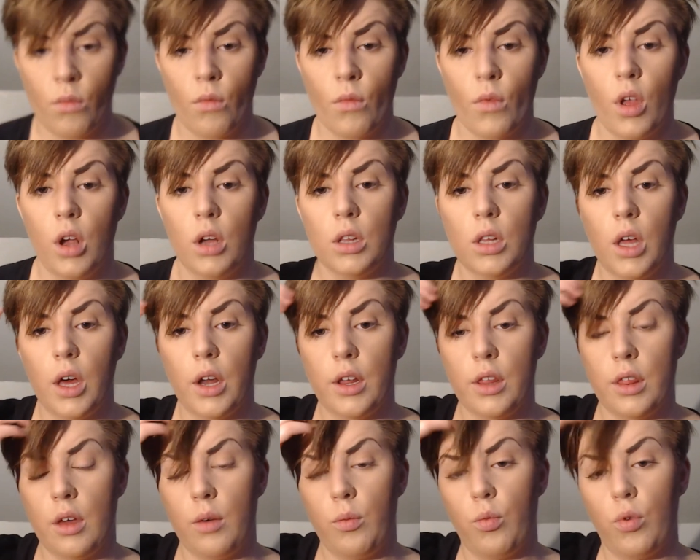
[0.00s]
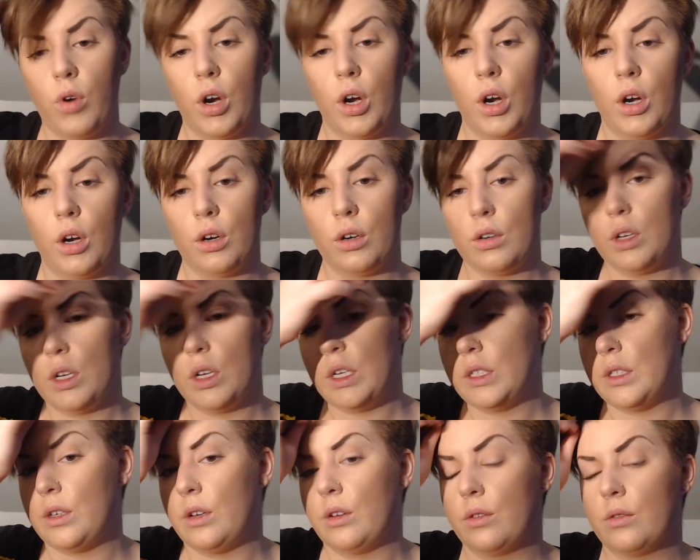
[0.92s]
lot of them were his
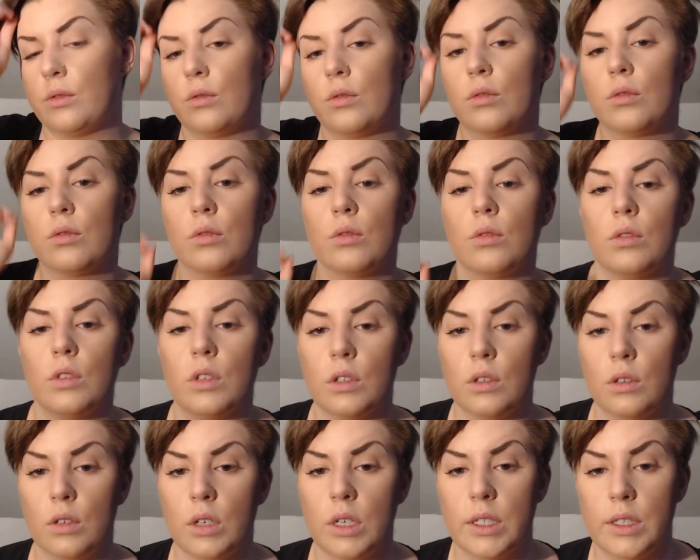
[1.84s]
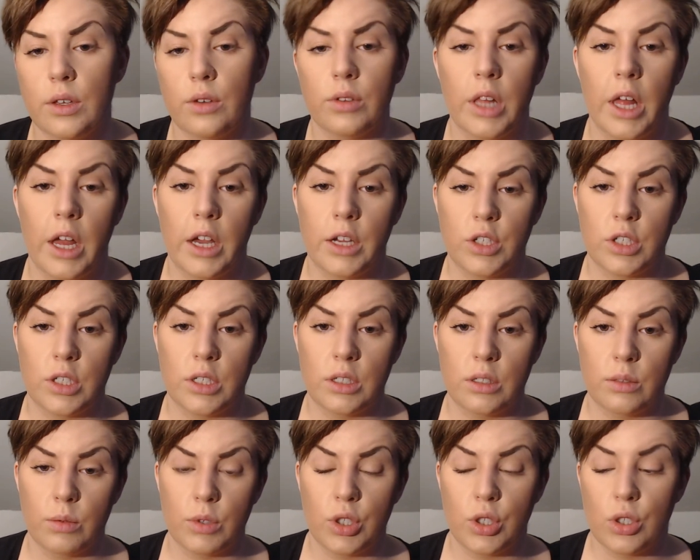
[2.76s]
own lashes,
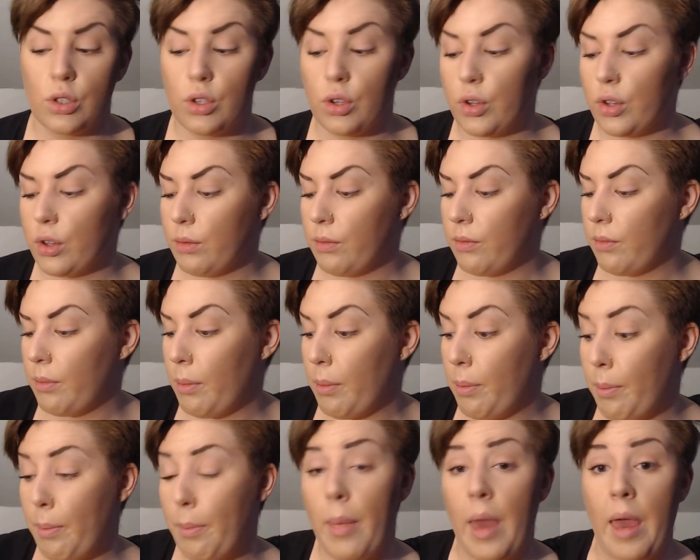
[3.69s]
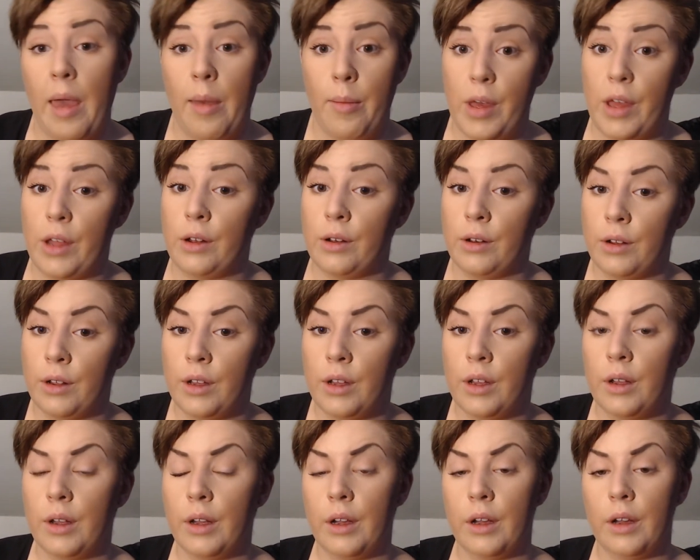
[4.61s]
which look pimpin'.
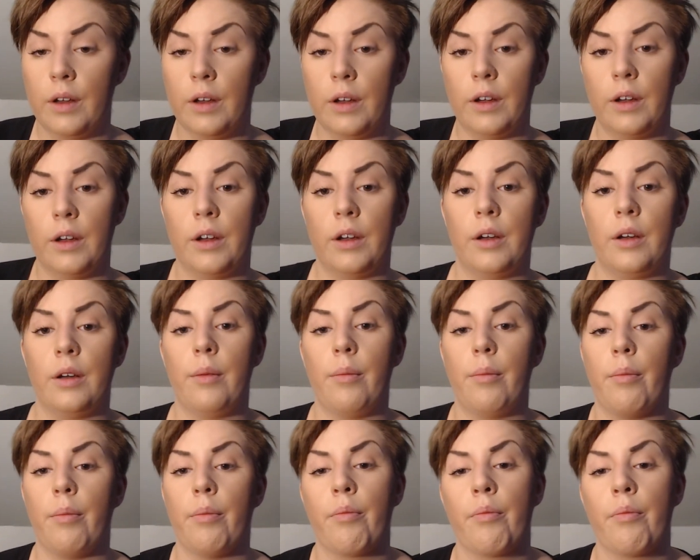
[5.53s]
And